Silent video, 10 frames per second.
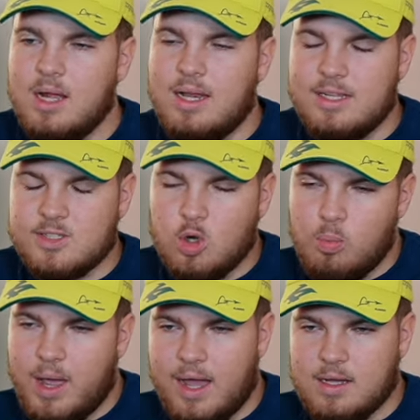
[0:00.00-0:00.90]
Let's go
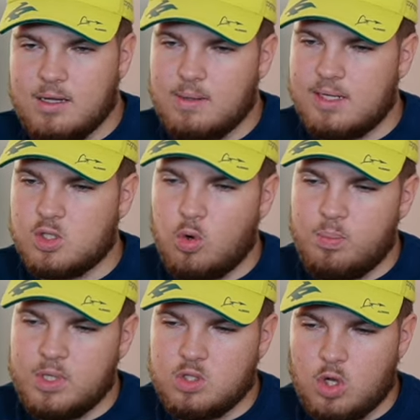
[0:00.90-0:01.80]
back. Let's
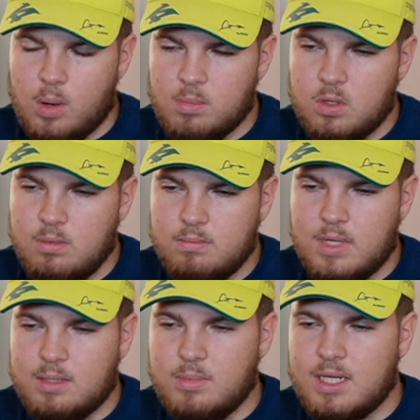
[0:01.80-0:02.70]
open the terminal.
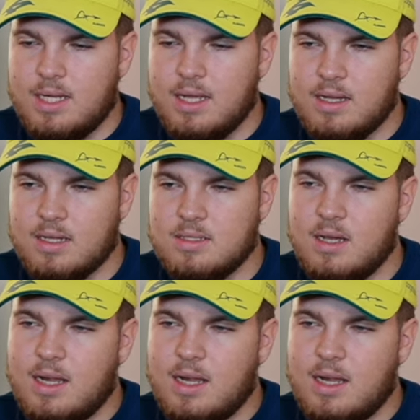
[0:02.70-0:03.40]
Let me clear that.